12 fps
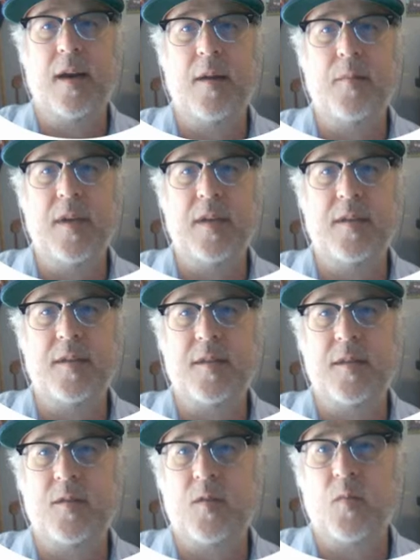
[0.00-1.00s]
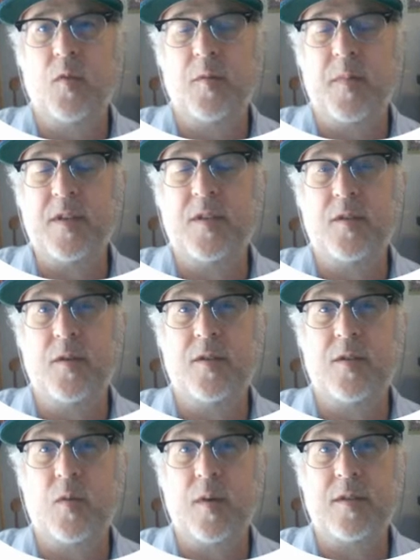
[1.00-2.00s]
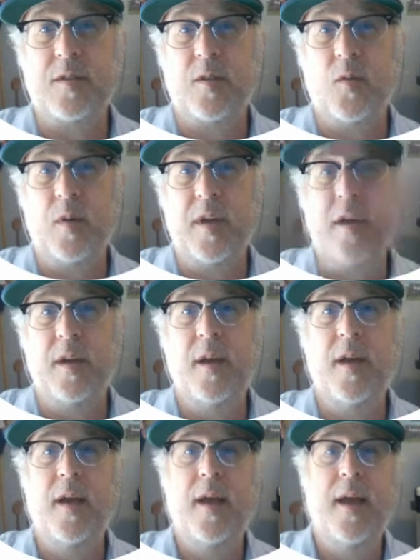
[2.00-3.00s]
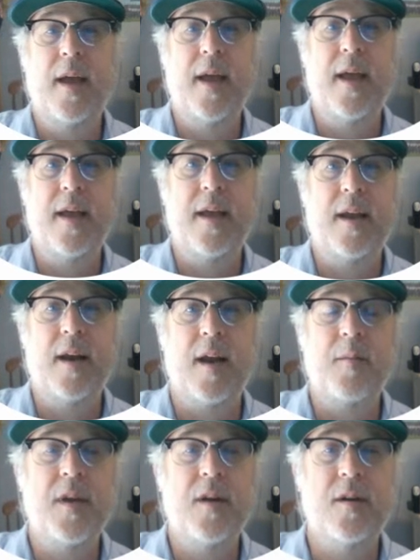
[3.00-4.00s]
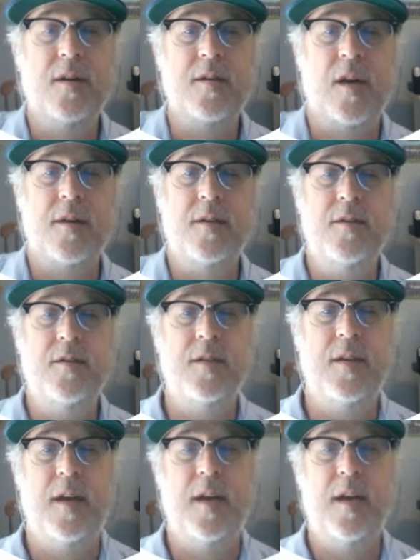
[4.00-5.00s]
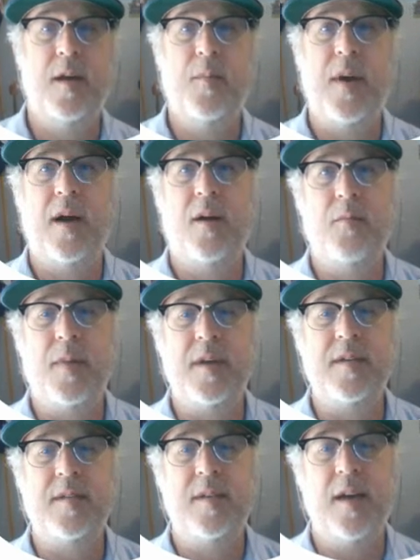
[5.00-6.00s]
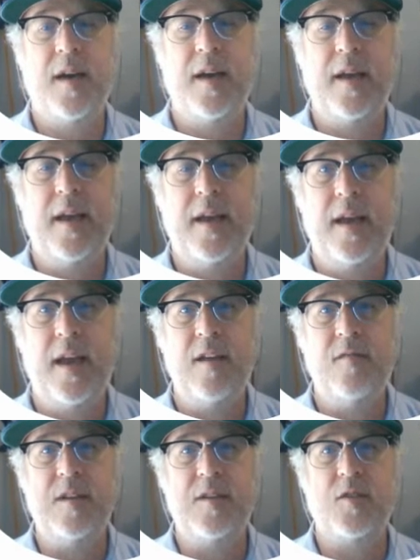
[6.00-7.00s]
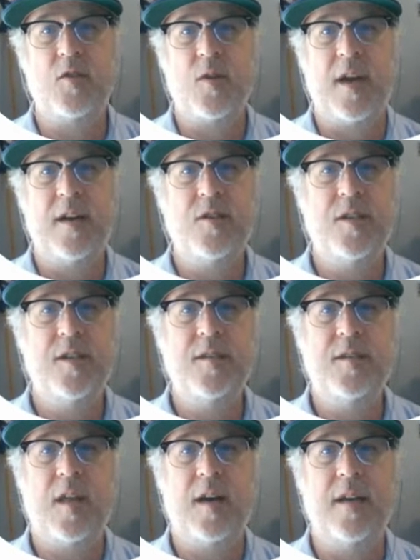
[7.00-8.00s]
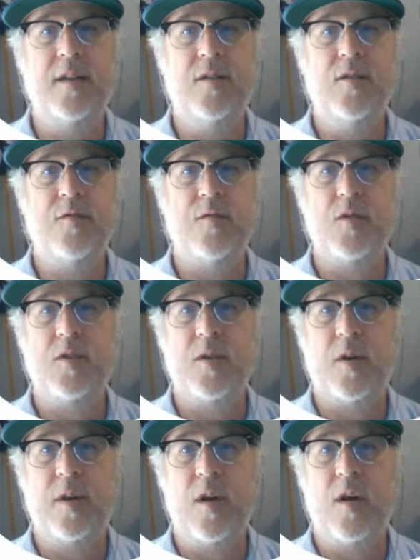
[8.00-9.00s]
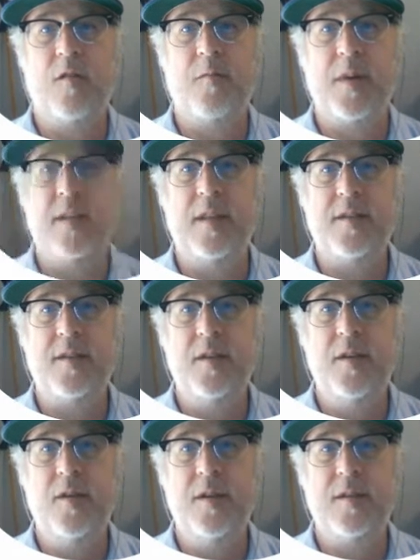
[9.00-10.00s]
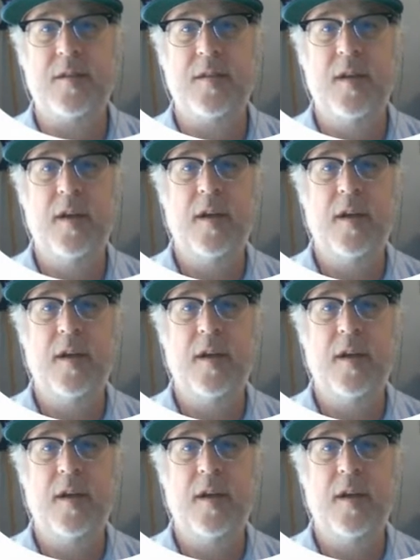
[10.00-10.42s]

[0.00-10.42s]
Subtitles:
I meet distance with my students the rest of the week. And I'm here to talk to you today about my CIA AV strategies that I use for starting off my lesson units.